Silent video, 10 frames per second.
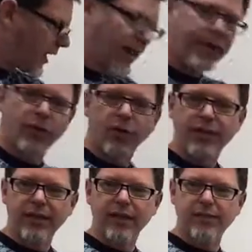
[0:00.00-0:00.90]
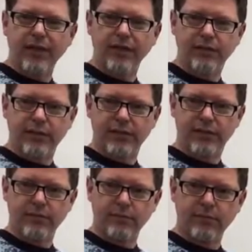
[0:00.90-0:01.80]
I know what the x value is.
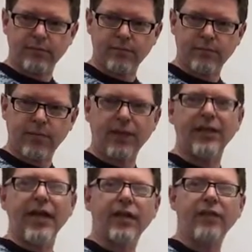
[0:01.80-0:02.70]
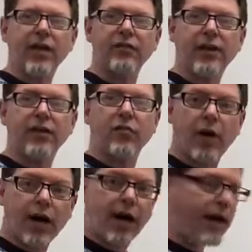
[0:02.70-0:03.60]
Now I've got to find the
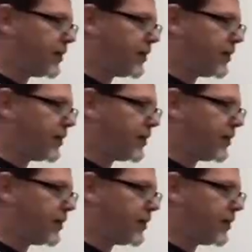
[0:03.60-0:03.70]
y.